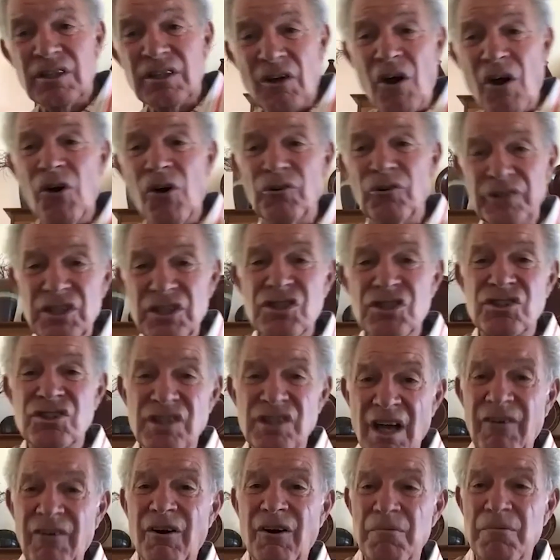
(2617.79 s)
can only
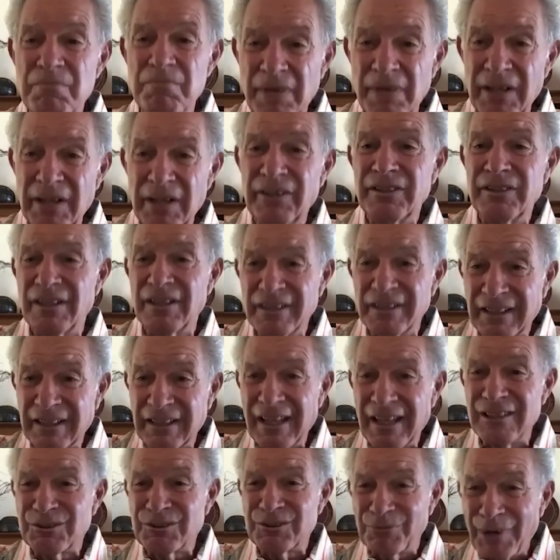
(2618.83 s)
sell 1 million, guess
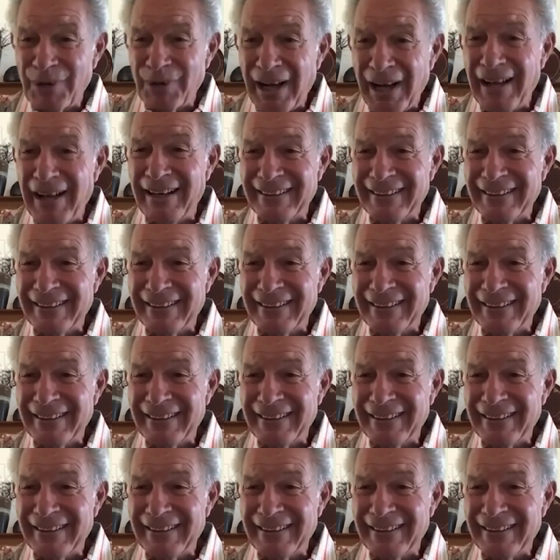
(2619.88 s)
what?